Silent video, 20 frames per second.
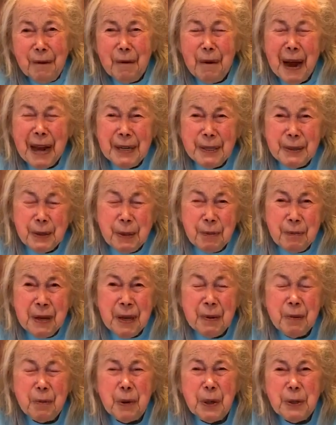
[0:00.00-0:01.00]
Write to
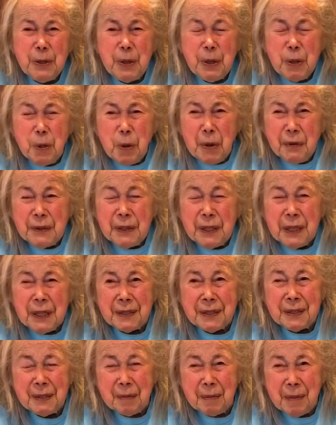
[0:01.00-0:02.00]
me what you have
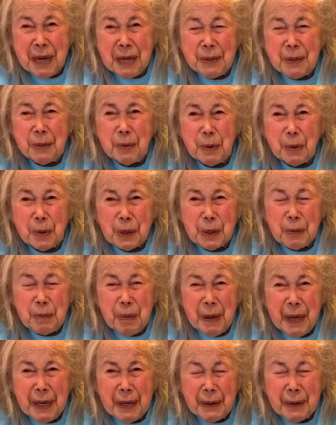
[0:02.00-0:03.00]
done to make the
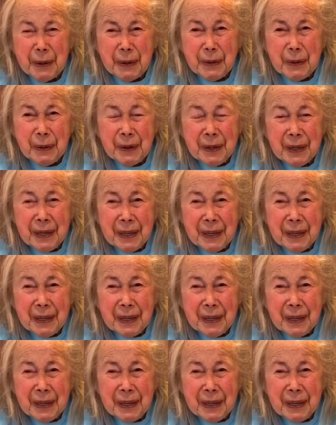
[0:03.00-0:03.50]
world better.